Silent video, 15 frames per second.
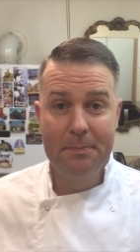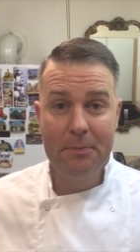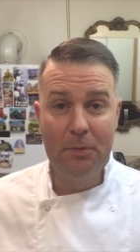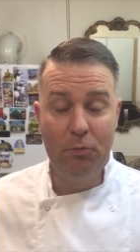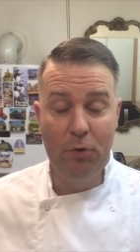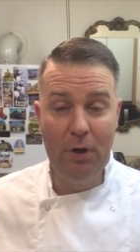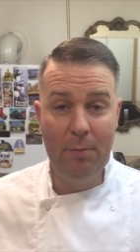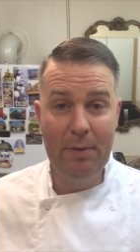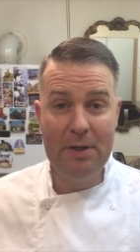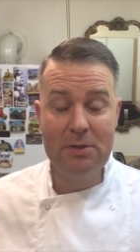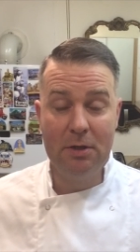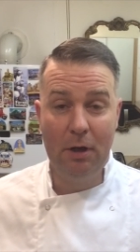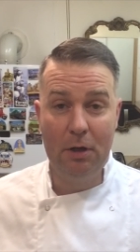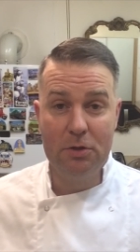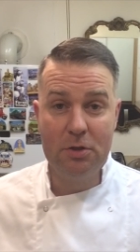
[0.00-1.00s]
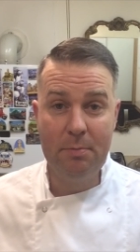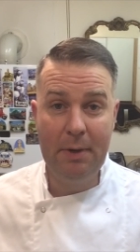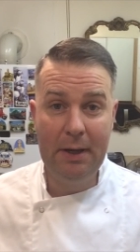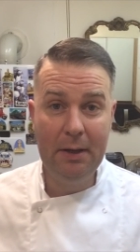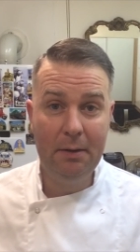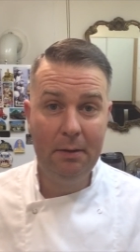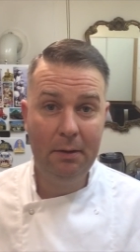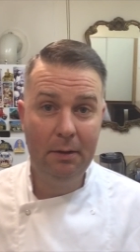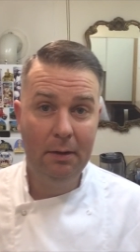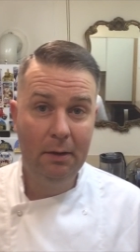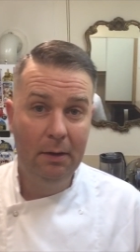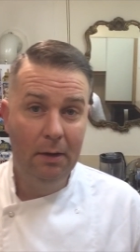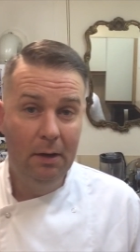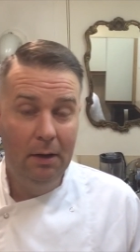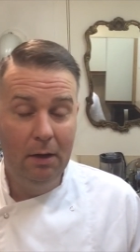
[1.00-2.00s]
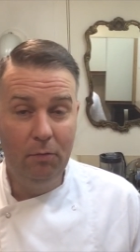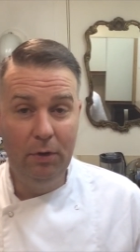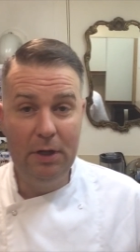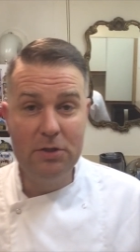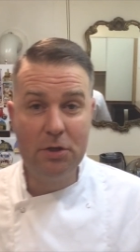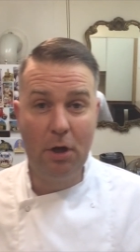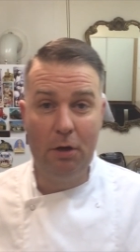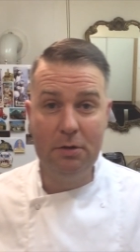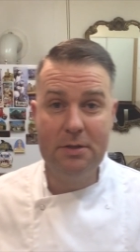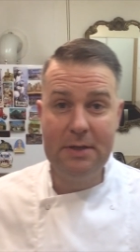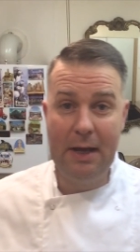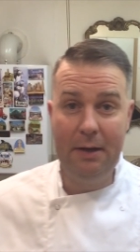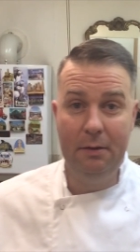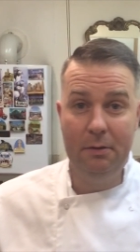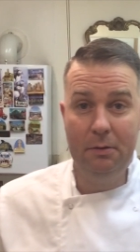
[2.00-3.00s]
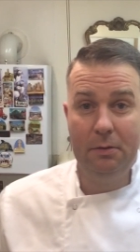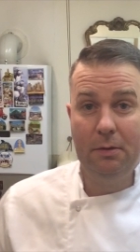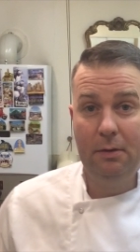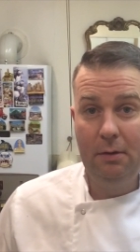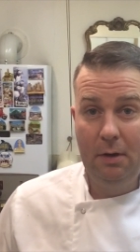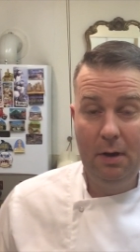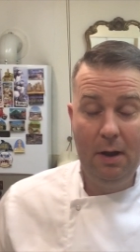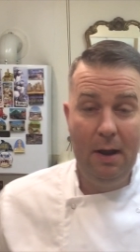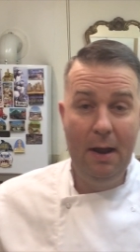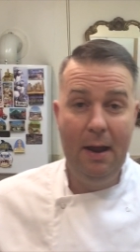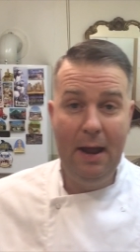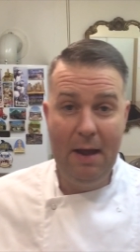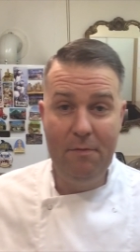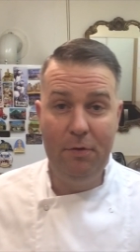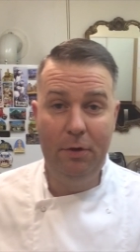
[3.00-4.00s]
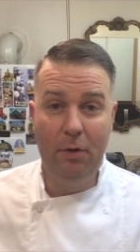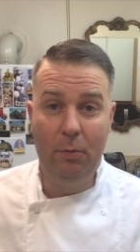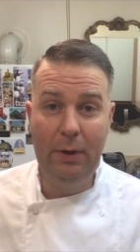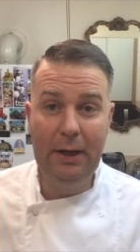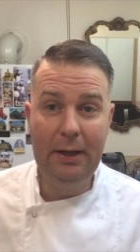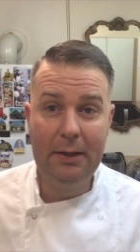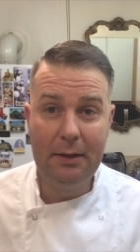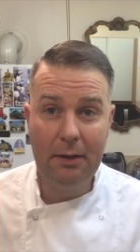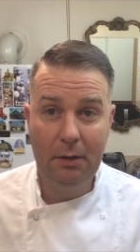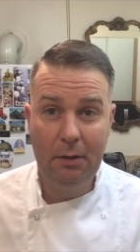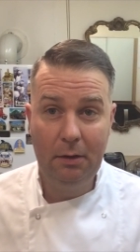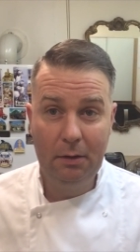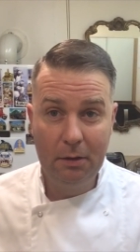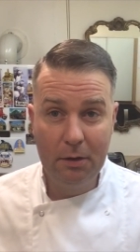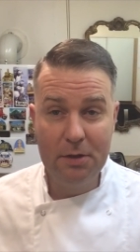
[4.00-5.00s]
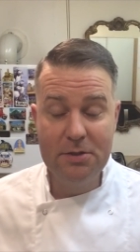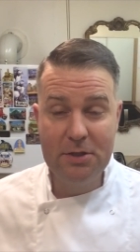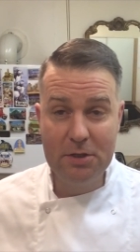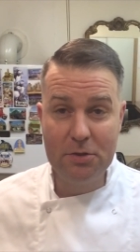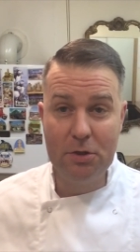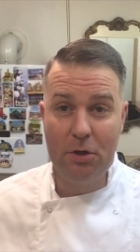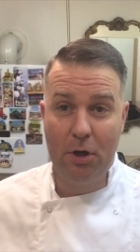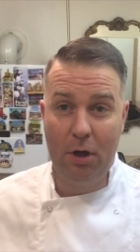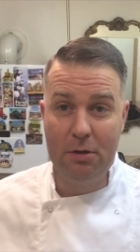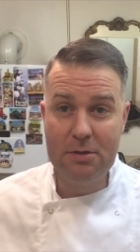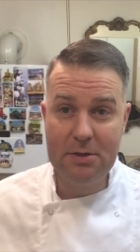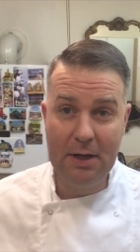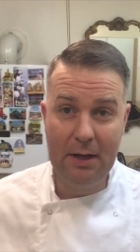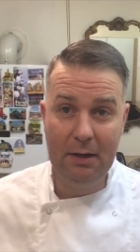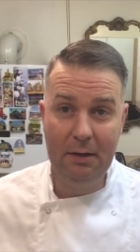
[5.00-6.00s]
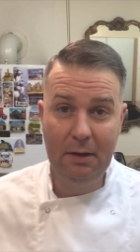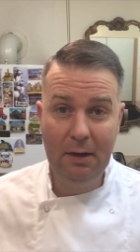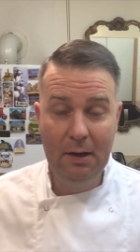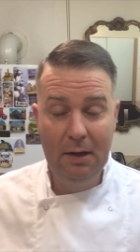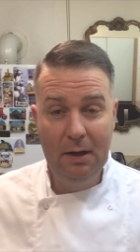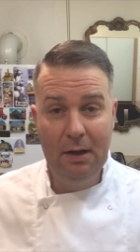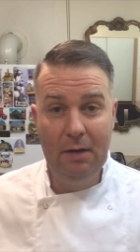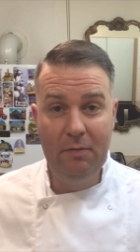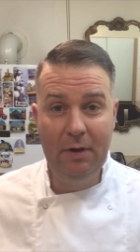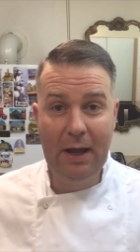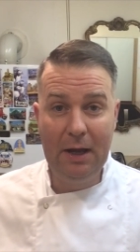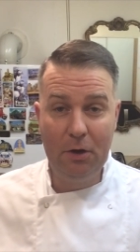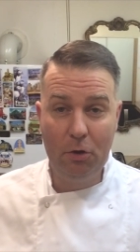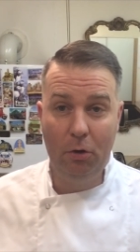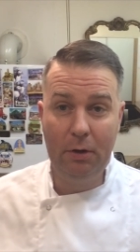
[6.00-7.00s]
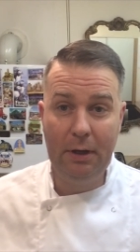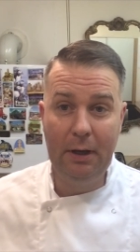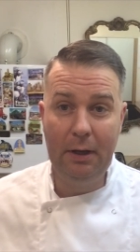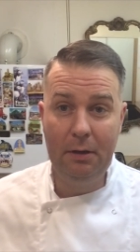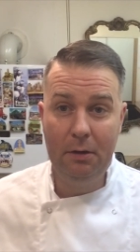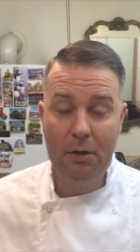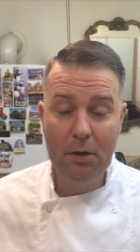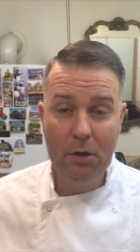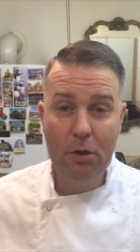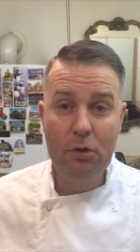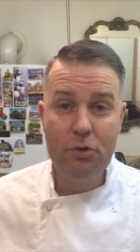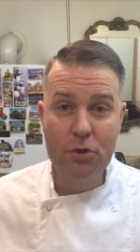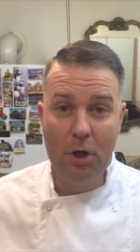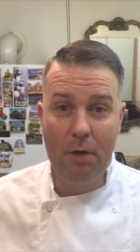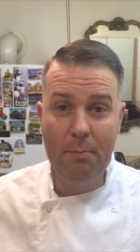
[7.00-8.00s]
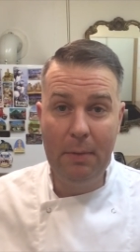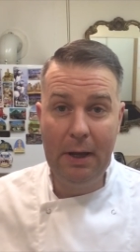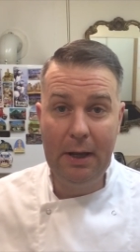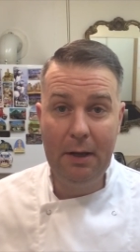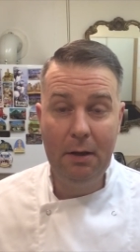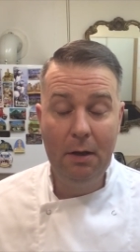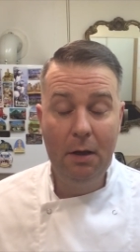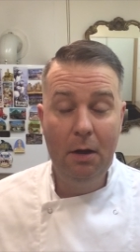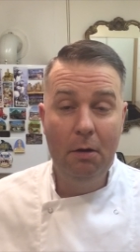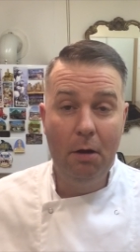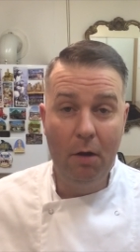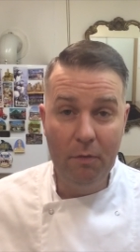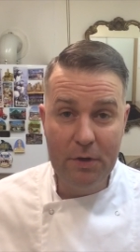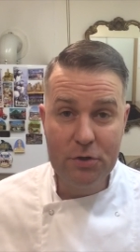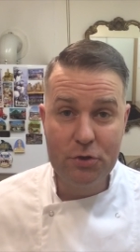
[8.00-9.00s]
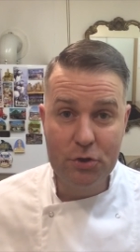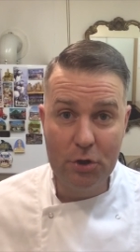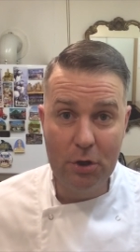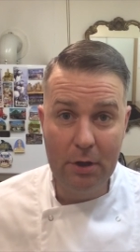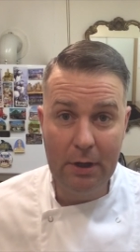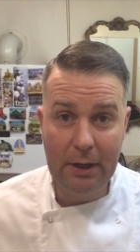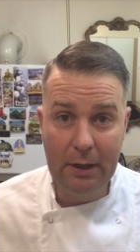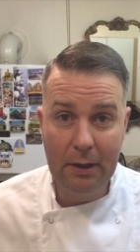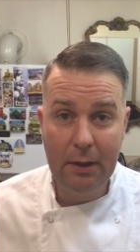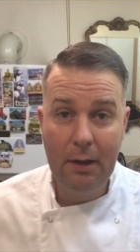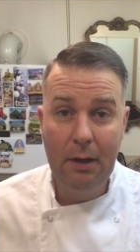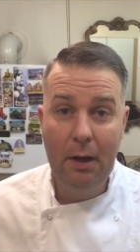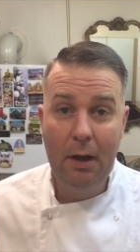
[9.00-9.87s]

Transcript: It really means a lot to me. Release content every other week, consistent content. If you like cooking, join me on this journey